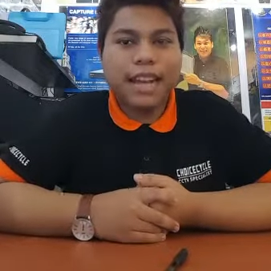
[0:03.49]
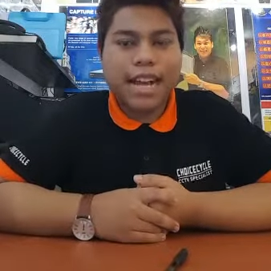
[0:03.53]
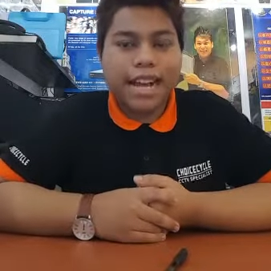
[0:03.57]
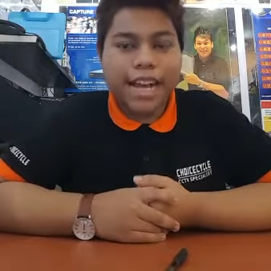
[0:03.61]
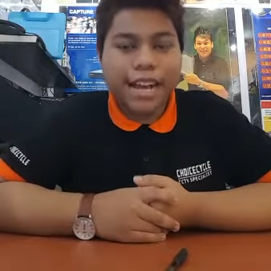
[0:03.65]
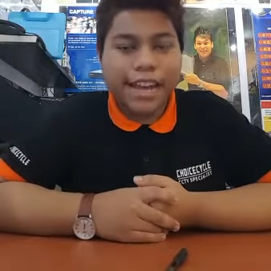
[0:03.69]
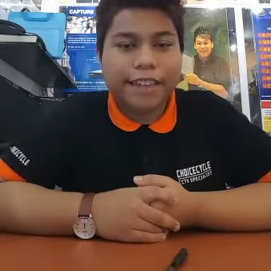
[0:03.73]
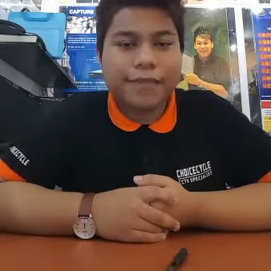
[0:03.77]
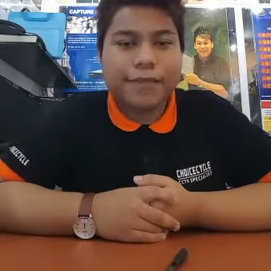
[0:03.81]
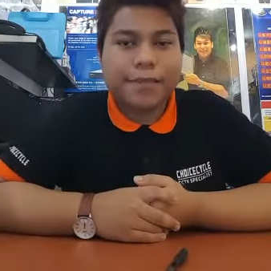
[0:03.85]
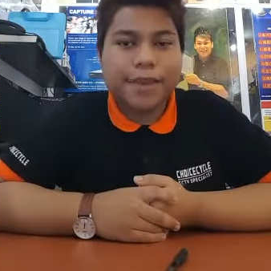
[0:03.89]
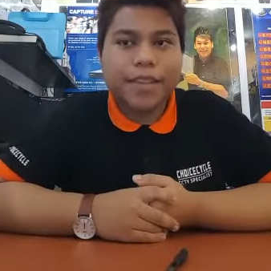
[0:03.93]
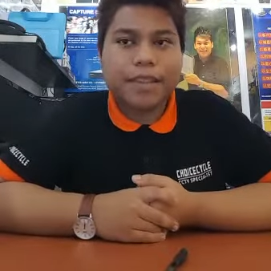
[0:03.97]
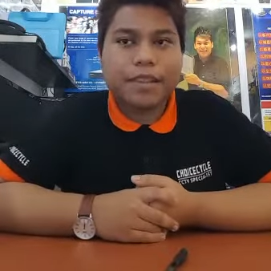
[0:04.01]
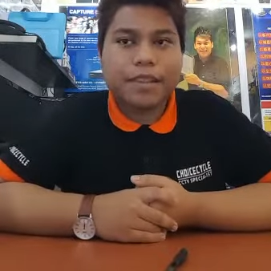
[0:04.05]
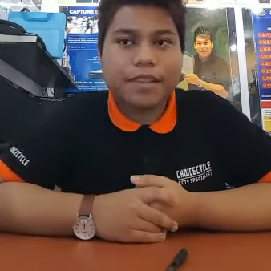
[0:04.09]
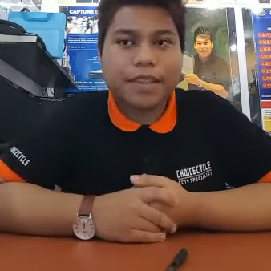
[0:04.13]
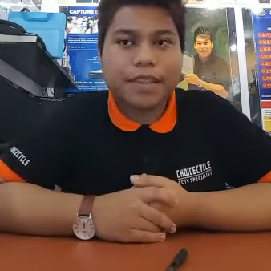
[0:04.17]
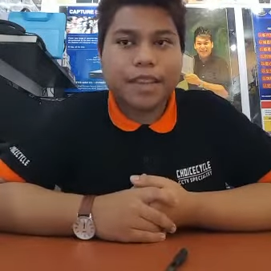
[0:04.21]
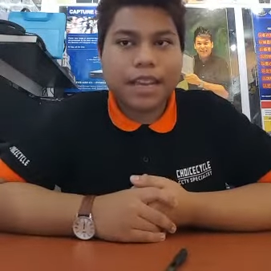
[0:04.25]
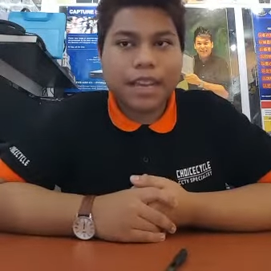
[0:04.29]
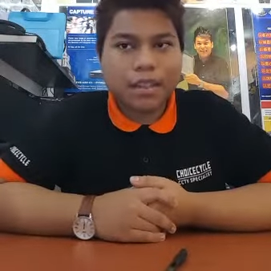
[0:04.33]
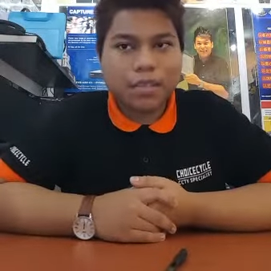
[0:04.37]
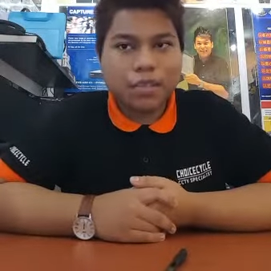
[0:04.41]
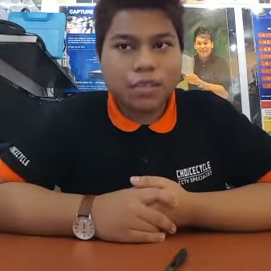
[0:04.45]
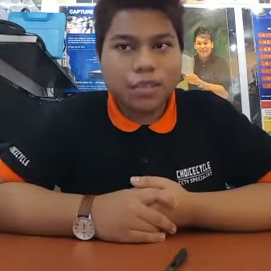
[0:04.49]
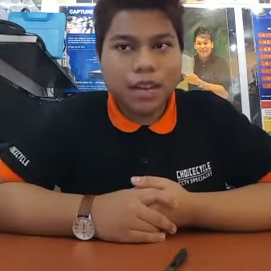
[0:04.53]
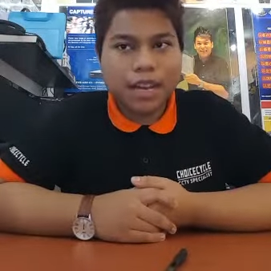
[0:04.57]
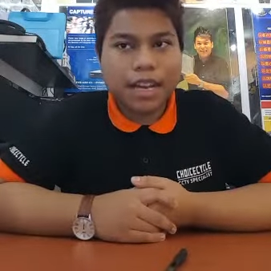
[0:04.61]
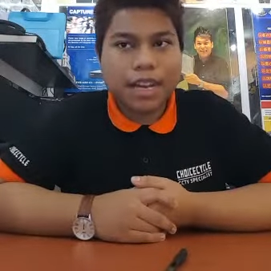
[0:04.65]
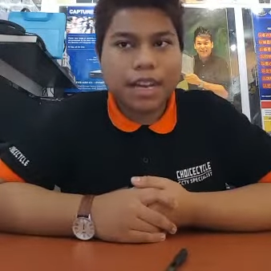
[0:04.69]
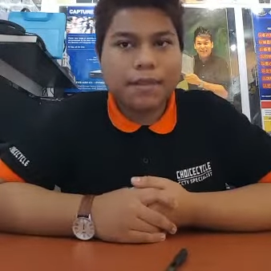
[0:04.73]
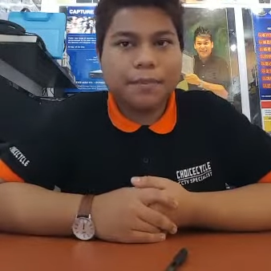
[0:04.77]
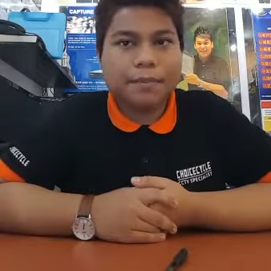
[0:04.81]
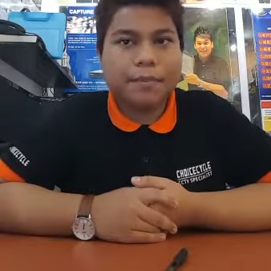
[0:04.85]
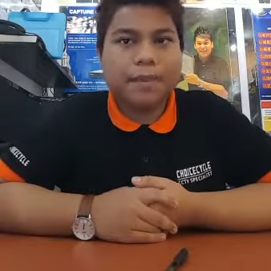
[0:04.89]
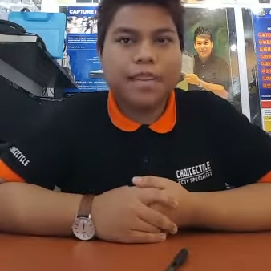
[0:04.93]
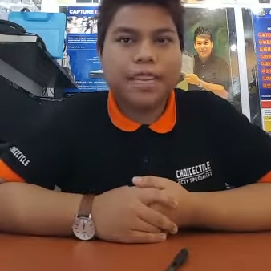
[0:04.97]
I have been sent to a
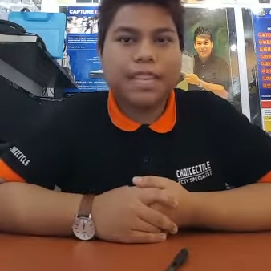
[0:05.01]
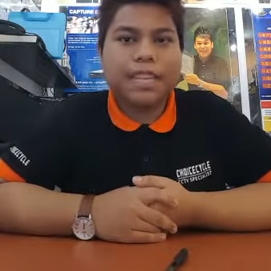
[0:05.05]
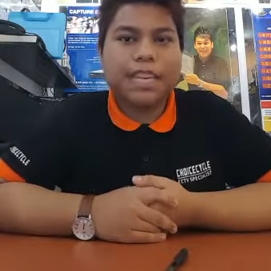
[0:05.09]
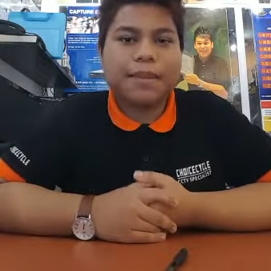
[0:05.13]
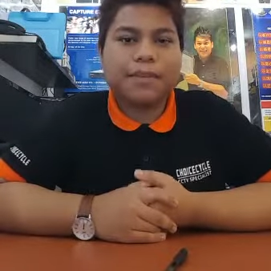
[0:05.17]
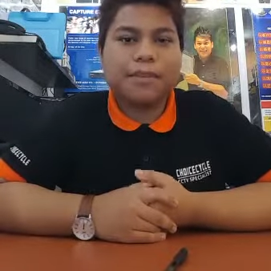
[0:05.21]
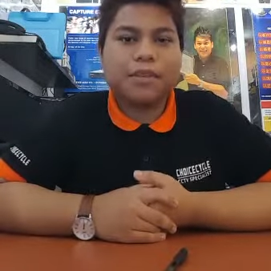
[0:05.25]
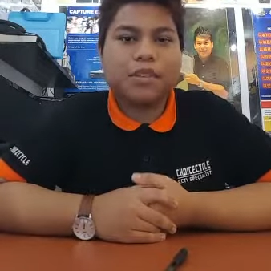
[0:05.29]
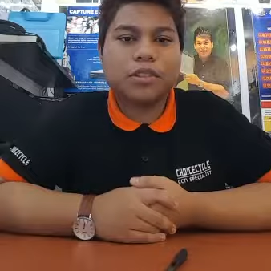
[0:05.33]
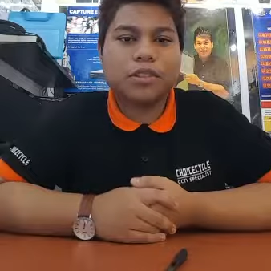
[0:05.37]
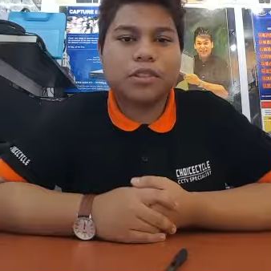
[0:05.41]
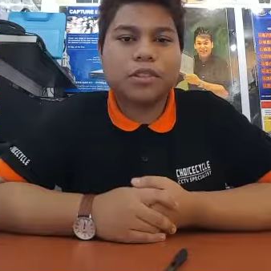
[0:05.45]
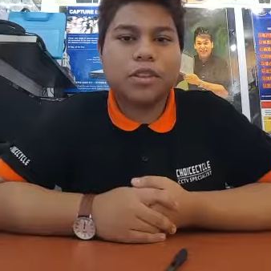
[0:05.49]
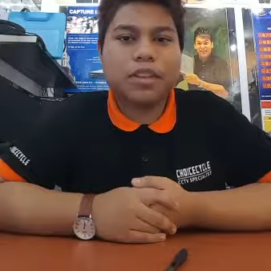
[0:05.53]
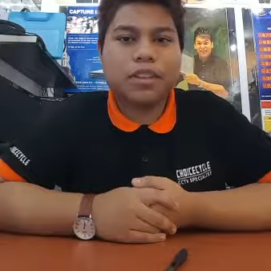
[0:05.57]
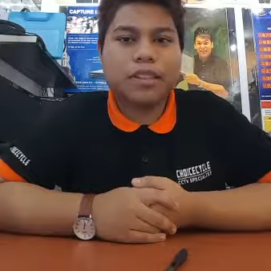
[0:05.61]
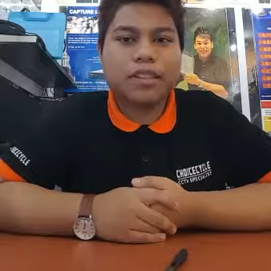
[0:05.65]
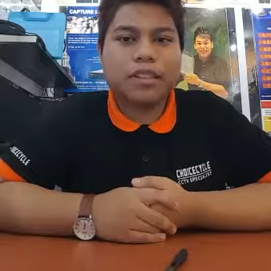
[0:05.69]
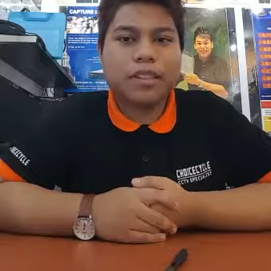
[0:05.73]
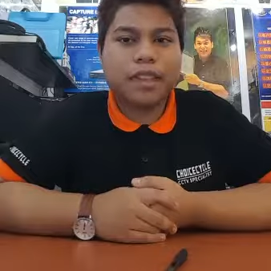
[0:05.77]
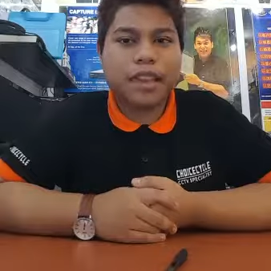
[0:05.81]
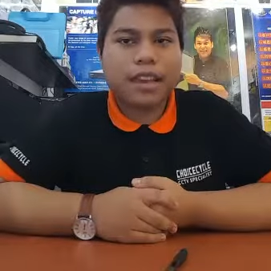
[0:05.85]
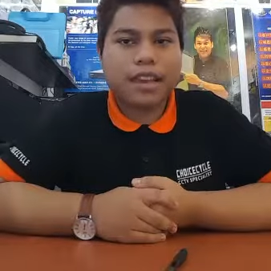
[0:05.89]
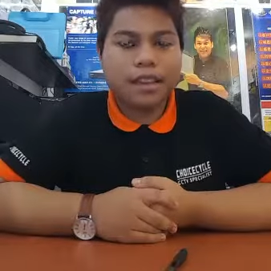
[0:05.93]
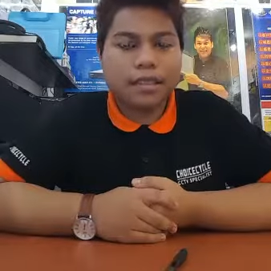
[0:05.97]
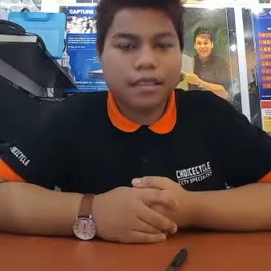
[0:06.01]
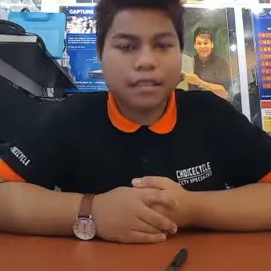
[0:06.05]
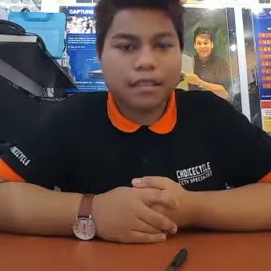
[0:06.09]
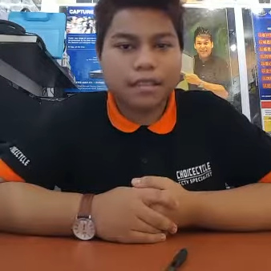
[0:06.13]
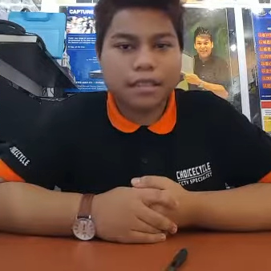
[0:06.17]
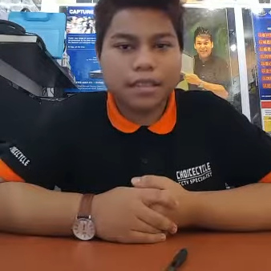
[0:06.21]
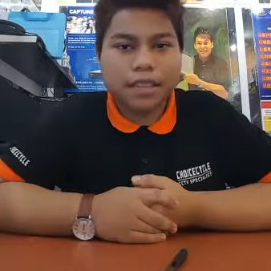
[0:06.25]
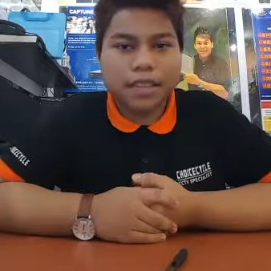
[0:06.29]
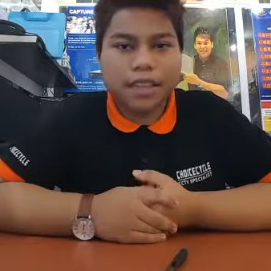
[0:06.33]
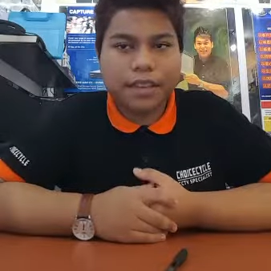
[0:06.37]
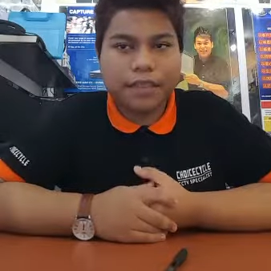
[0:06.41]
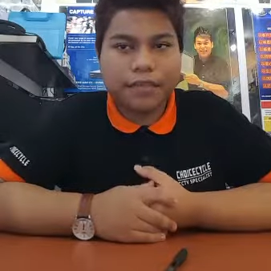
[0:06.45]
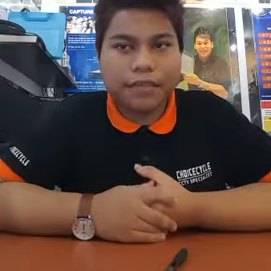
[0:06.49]
company named Choicecycle
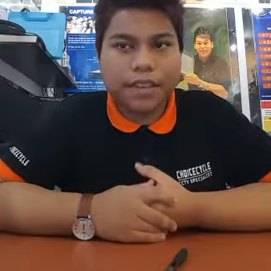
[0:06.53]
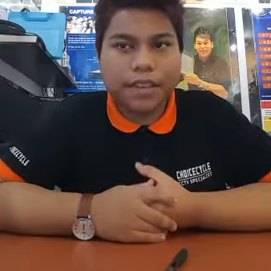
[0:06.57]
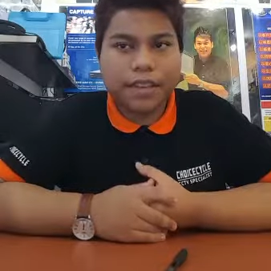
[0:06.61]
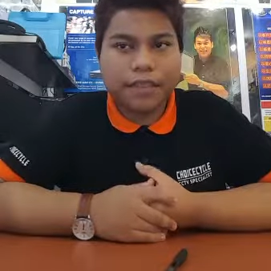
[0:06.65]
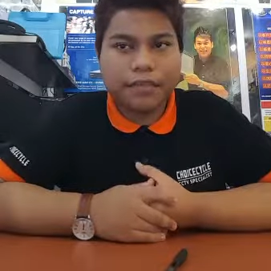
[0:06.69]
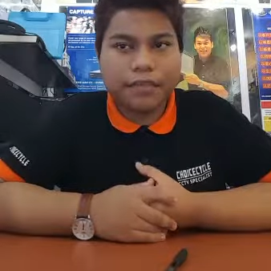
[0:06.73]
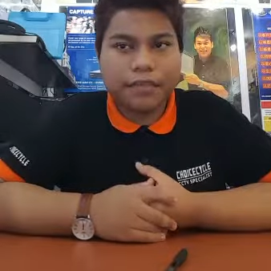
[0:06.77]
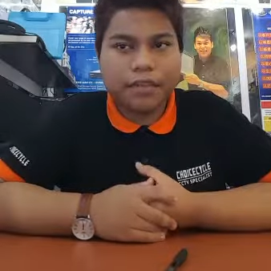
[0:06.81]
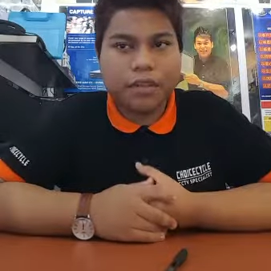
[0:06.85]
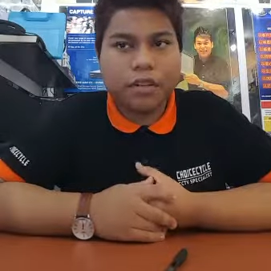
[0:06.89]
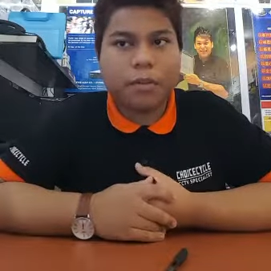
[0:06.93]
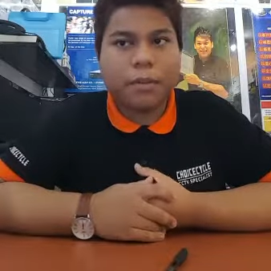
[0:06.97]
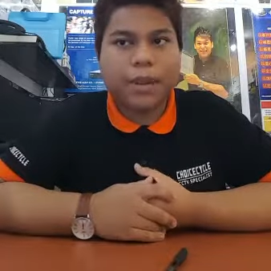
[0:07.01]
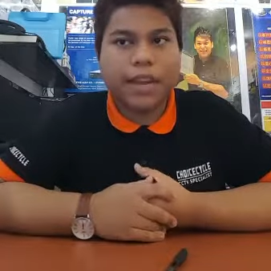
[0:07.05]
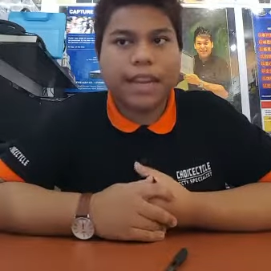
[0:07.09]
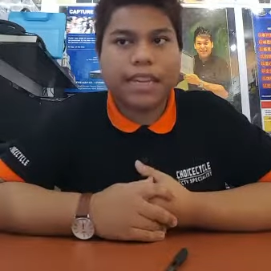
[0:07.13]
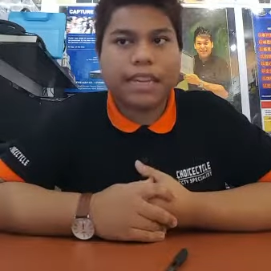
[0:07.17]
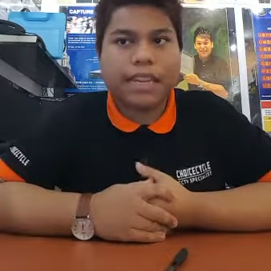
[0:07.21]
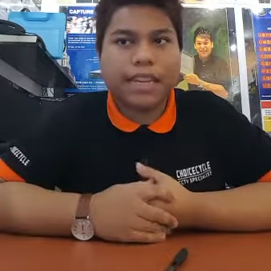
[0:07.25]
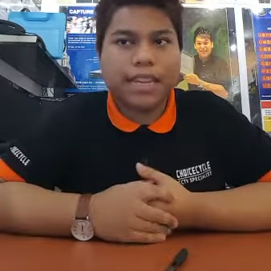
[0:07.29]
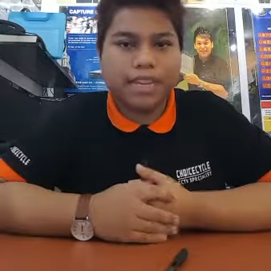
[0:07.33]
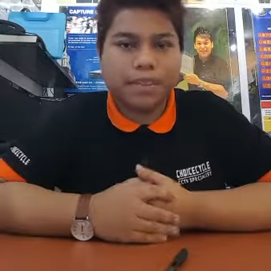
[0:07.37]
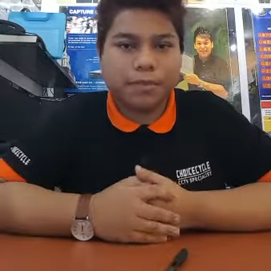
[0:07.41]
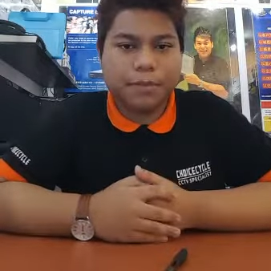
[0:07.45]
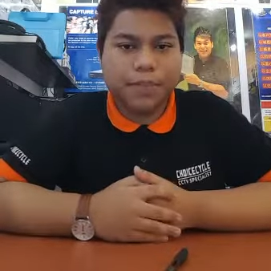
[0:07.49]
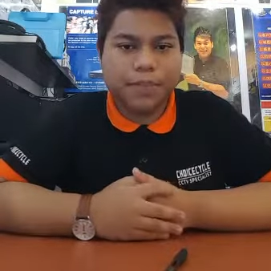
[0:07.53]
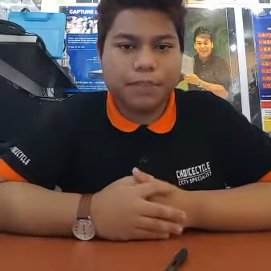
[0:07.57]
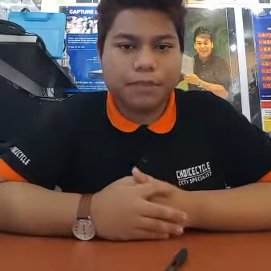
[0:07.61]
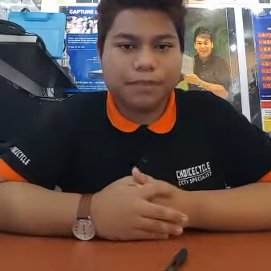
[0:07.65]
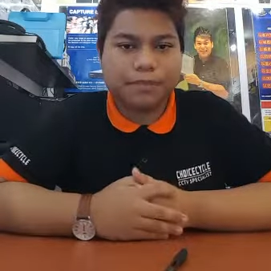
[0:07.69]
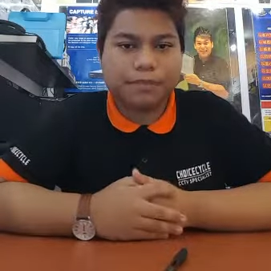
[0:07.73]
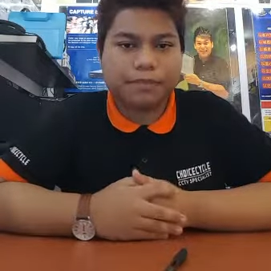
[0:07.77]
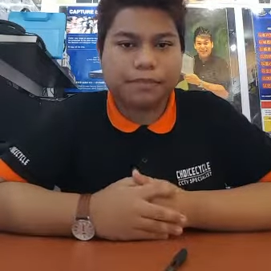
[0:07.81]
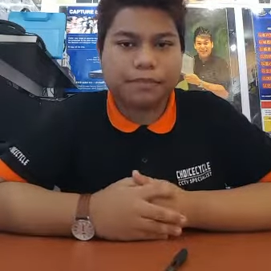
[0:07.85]
Cctv for my attachment.